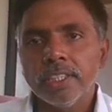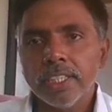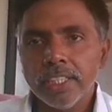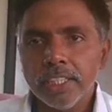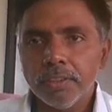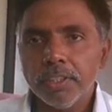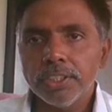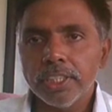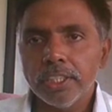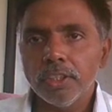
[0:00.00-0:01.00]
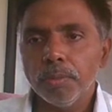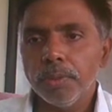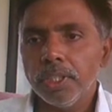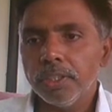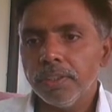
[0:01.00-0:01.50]
That equation,
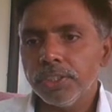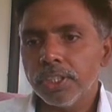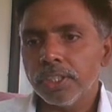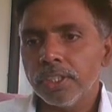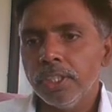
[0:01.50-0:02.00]
entropy equation